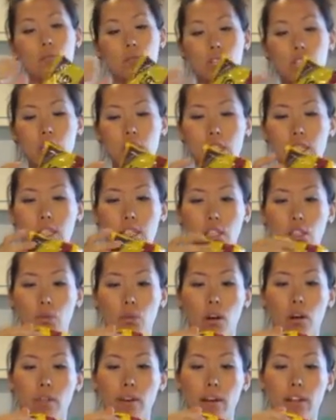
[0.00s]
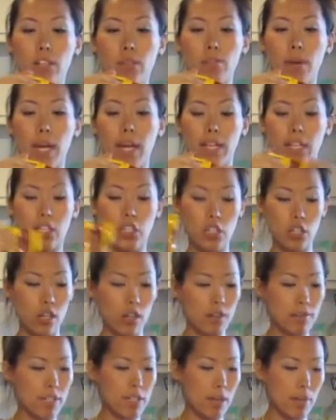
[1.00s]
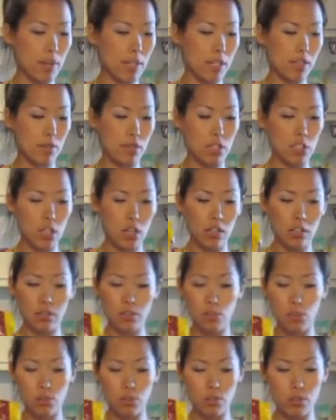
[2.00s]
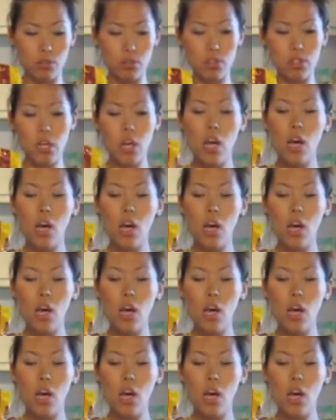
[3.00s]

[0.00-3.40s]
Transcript: which is the 12-ounce package of semi-sweet chocolate morsels,